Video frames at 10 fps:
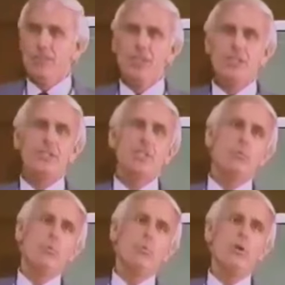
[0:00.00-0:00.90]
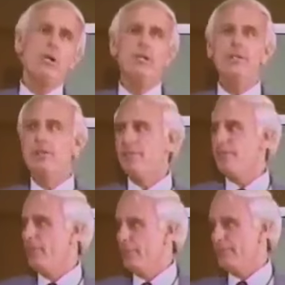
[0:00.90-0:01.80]
She said,
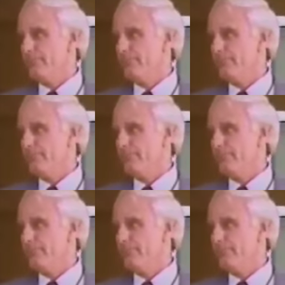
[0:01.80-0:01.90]
wonderful.